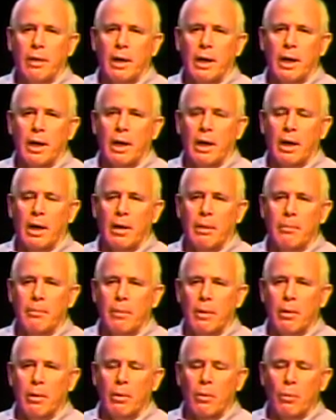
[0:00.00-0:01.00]

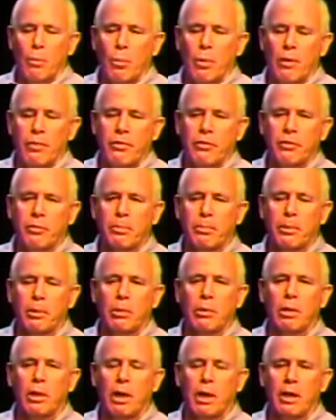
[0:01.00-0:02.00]
with the
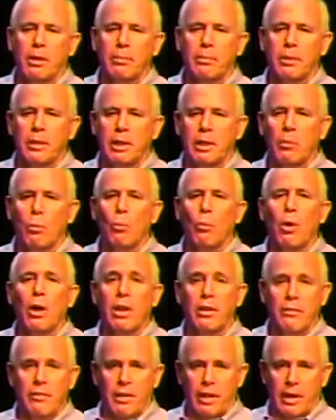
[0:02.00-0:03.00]
SPIL line being one of